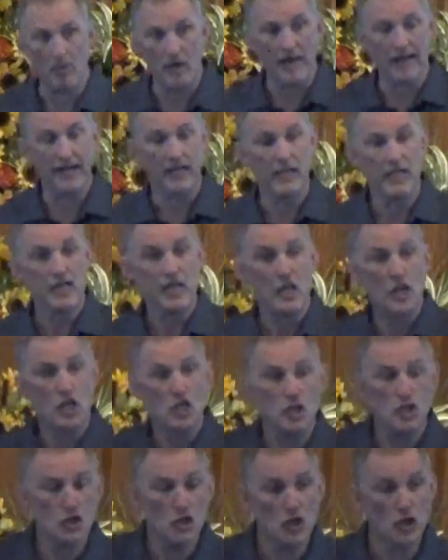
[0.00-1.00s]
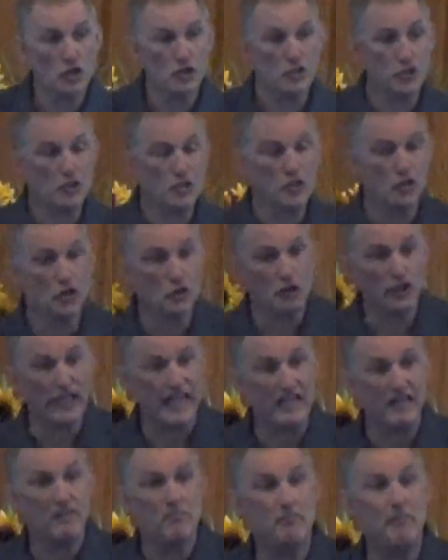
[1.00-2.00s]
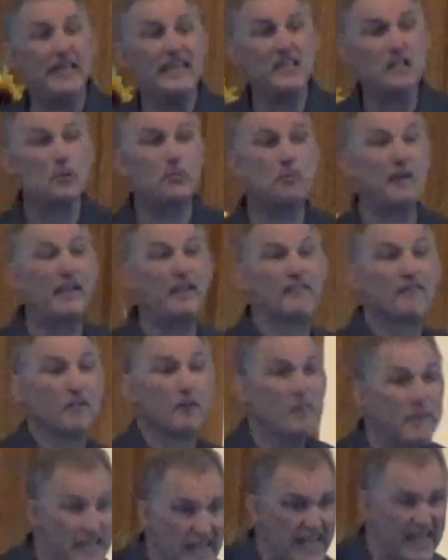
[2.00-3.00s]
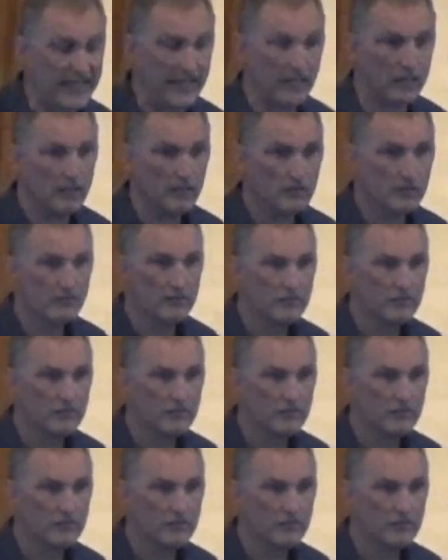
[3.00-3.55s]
way, Mike, you're letting me speak for me.